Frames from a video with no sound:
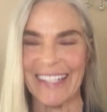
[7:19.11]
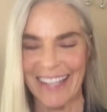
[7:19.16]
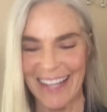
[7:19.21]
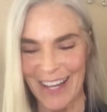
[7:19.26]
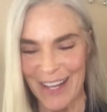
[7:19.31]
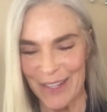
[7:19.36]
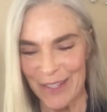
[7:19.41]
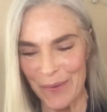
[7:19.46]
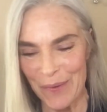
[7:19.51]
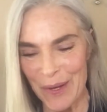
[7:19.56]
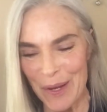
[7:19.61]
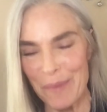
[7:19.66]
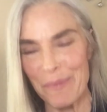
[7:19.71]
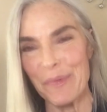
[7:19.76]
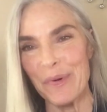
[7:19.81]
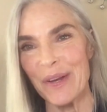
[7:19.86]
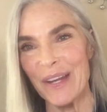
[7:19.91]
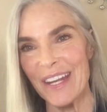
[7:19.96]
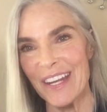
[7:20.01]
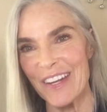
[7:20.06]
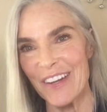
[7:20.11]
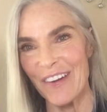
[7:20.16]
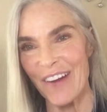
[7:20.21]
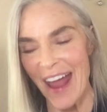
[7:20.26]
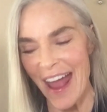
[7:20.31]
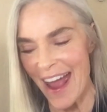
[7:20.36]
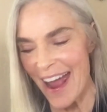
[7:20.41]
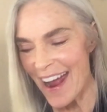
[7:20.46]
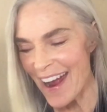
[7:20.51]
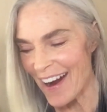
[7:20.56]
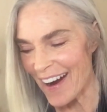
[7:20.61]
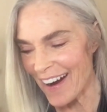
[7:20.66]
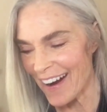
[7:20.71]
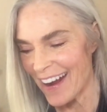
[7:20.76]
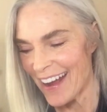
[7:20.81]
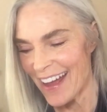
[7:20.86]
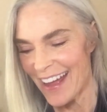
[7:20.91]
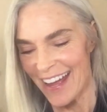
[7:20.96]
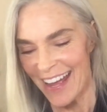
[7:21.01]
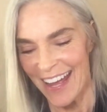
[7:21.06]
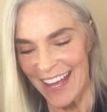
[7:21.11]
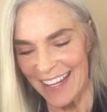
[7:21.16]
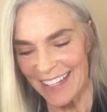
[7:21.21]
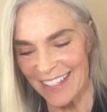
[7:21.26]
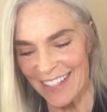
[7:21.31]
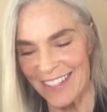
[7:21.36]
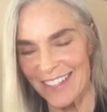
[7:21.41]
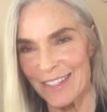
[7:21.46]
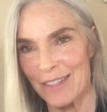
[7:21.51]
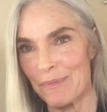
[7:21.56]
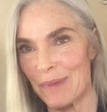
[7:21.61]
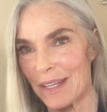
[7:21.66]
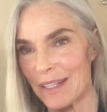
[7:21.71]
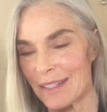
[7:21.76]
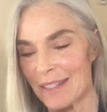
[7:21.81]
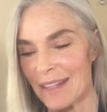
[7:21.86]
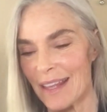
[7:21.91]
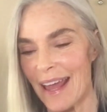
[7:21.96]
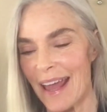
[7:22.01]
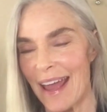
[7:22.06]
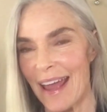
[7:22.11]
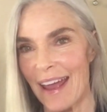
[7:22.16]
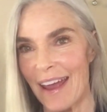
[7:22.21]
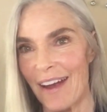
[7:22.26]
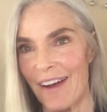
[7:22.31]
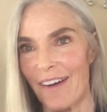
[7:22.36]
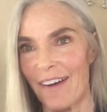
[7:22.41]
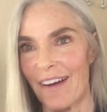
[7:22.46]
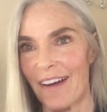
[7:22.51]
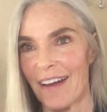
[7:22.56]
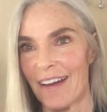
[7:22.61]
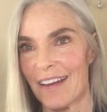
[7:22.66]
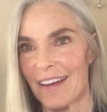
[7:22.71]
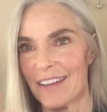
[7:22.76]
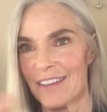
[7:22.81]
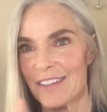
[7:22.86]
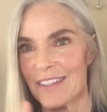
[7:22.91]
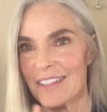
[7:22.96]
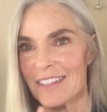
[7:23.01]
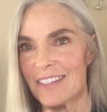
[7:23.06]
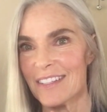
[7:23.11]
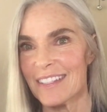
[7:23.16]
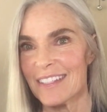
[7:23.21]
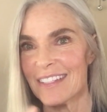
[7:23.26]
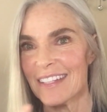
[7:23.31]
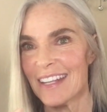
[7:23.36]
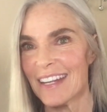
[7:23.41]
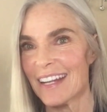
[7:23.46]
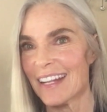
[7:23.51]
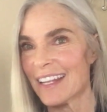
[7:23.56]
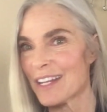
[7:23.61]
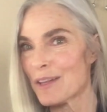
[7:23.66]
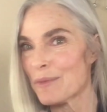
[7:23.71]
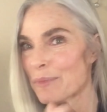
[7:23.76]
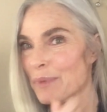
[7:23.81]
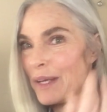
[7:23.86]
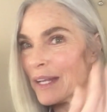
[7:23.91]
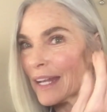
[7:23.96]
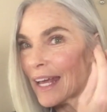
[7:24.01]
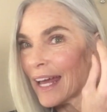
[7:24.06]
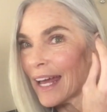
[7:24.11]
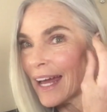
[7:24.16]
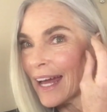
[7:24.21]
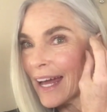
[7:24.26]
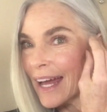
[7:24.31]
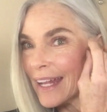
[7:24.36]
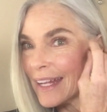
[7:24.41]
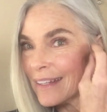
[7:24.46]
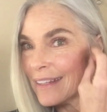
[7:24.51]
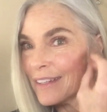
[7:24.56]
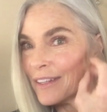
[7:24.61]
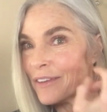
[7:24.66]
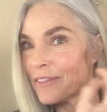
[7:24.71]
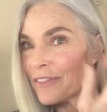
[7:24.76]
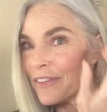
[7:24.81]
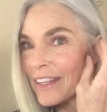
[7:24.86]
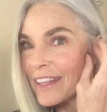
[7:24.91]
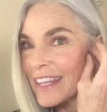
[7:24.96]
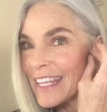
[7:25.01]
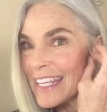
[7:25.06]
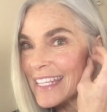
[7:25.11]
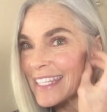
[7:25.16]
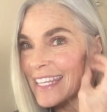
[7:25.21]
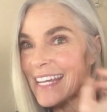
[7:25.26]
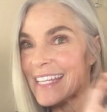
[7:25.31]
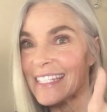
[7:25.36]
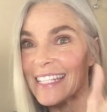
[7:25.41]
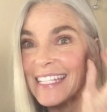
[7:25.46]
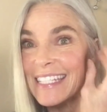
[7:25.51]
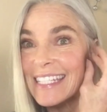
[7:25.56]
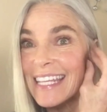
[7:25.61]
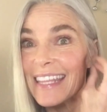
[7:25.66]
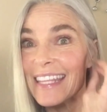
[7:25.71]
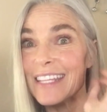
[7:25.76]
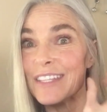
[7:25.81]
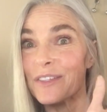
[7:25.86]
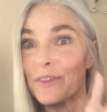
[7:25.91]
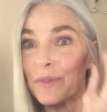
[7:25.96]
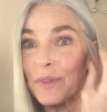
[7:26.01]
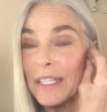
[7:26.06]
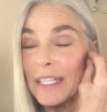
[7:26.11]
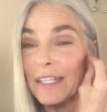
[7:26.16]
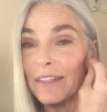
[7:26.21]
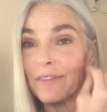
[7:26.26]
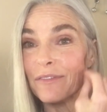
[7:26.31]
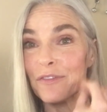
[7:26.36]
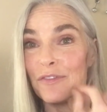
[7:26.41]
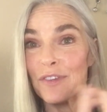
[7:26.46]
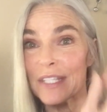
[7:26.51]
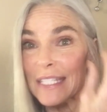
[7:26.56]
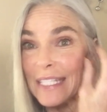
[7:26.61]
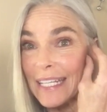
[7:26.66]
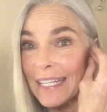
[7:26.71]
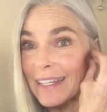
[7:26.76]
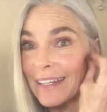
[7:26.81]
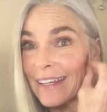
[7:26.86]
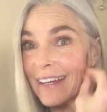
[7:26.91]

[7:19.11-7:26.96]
So when you put it in your hair, it just makes the hair, you just need a little bit. And you know, for like these guys, let's say these are really frizzy.